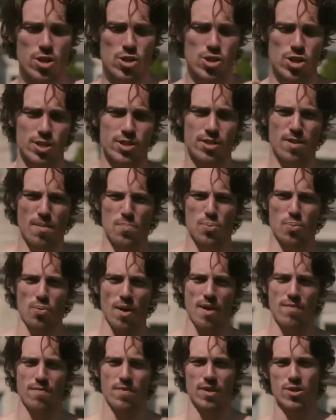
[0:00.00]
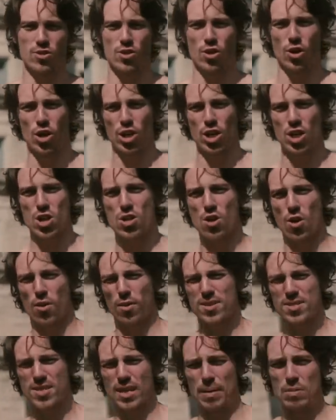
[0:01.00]
Just to preface, you're gonna
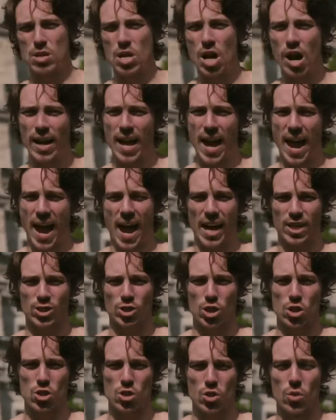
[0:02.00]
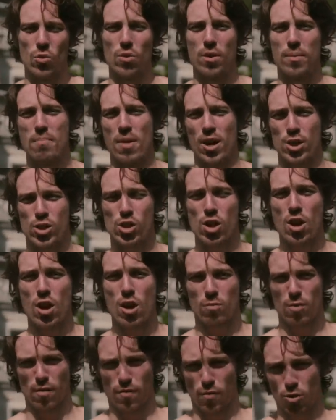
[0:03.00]
notice that I'm not actually doing much
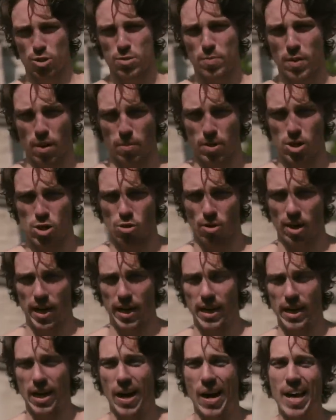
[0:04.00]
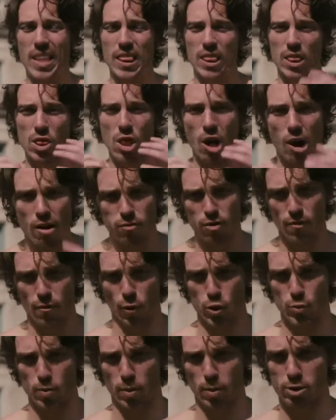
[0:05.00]
reverse pyramid training. I love
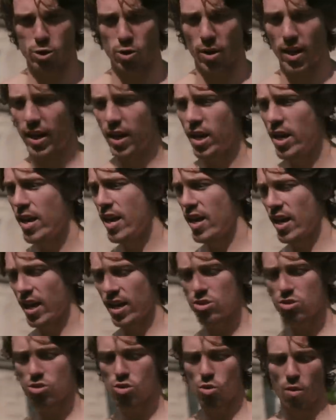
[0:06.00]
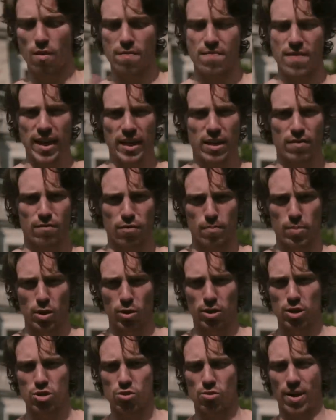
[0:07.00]
reverse pyramid training. It's so effective for
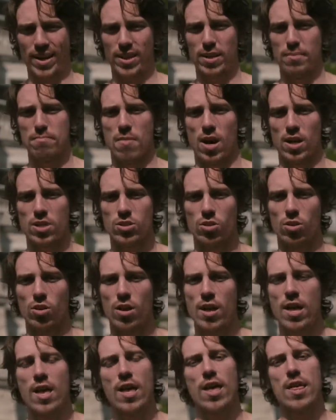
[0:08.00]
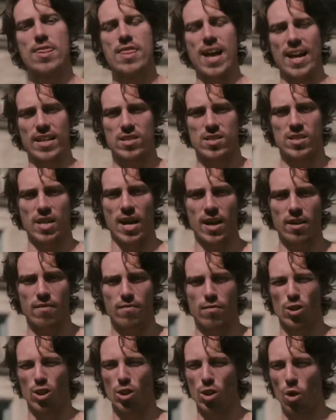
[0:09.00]
building strength and muscle. That said,
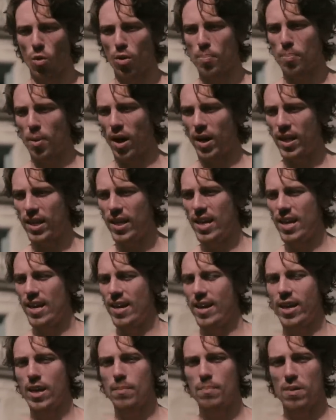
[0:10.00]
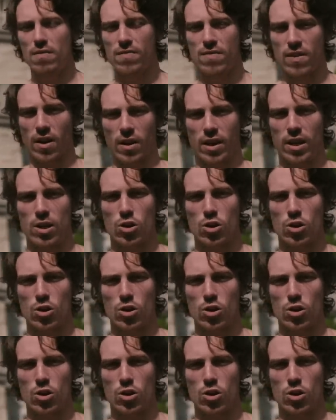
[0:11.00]
for the lower body, it can be very